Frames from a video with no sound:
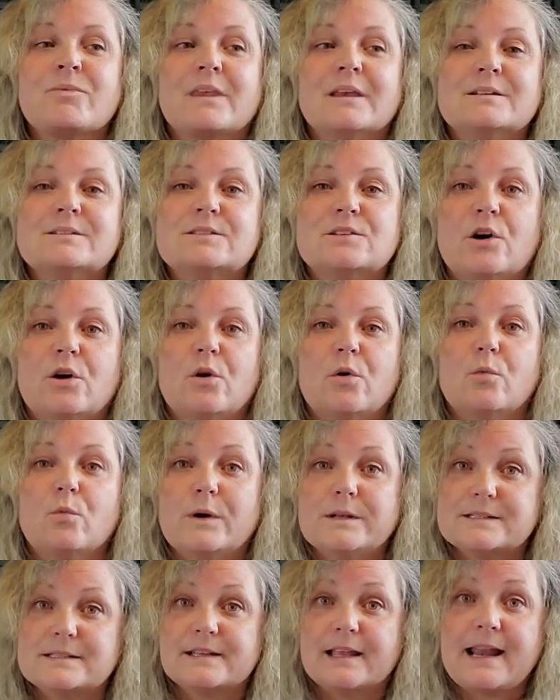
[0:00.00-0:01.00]
So
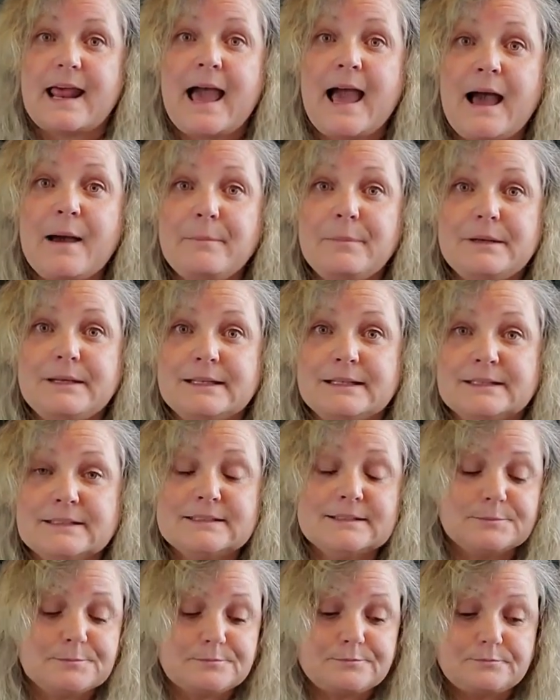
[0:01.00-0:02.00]
what's going to happen
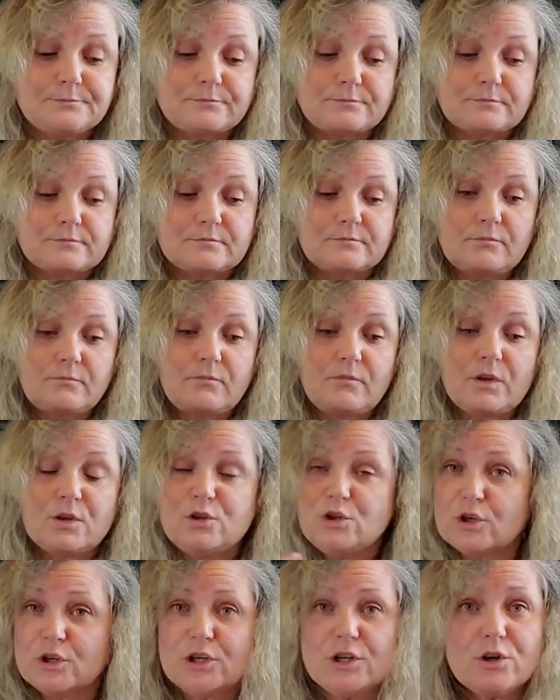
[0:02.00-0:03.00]
is
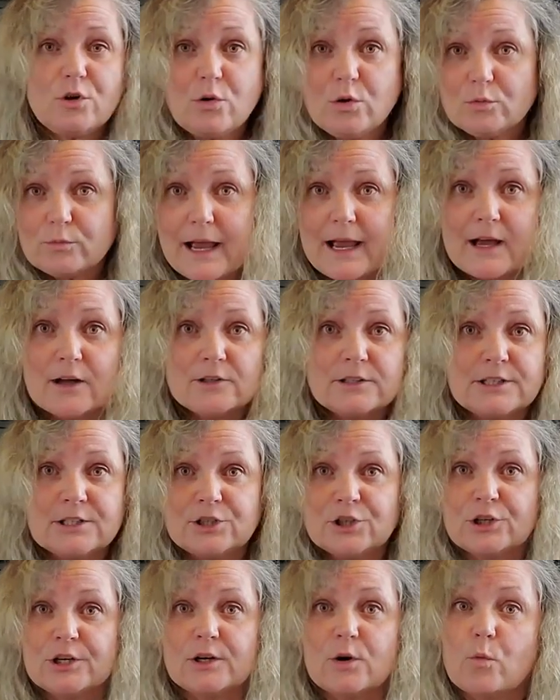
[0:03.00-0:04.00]
you're going to go around and
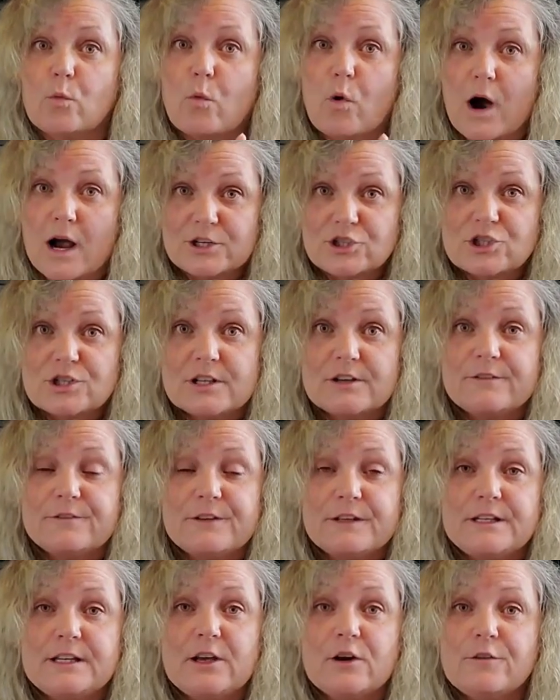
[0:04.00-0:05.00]
you're going to watch their
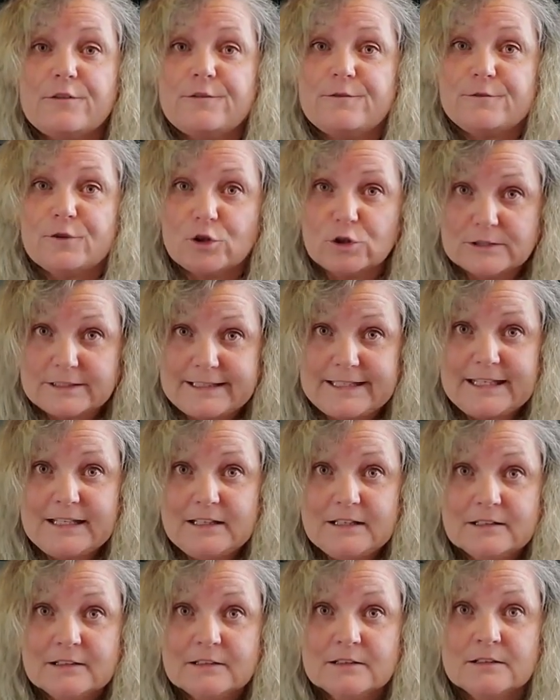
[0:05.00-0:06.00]
video fully
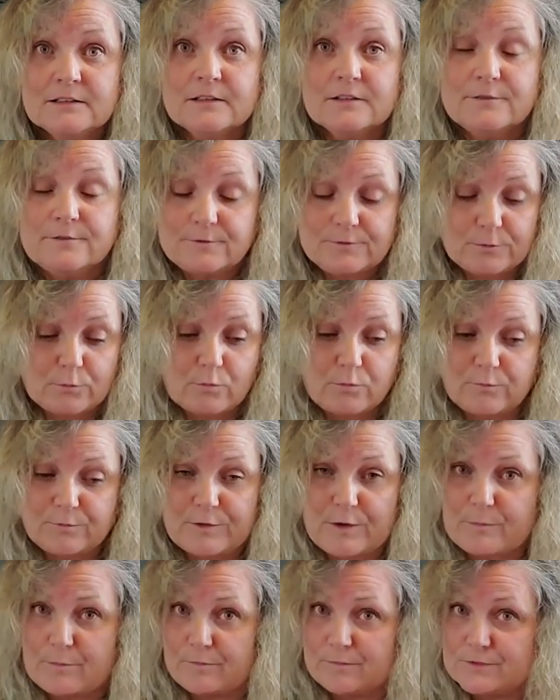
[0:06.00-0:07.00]

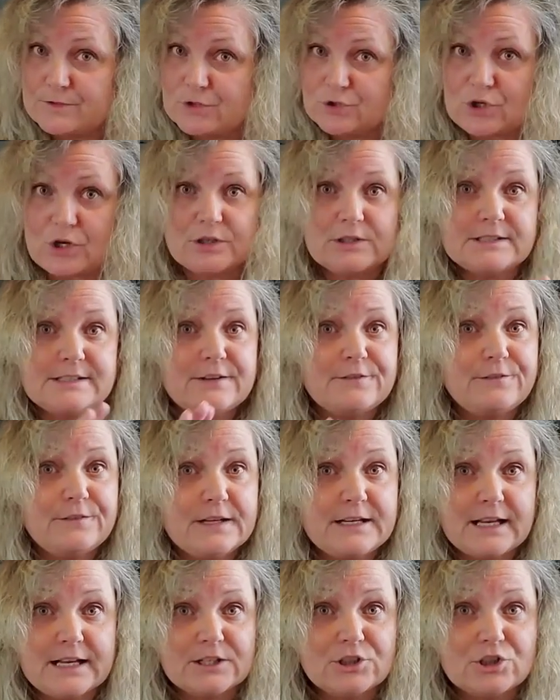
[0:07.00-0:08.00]
from start to
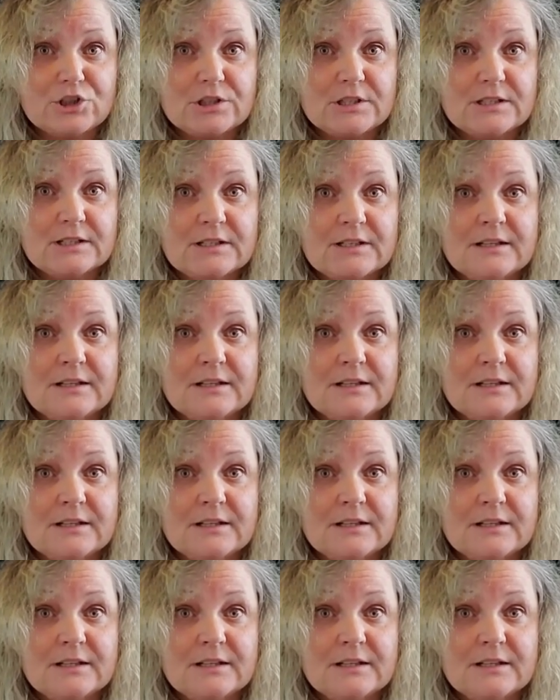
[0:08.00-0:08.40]
finish.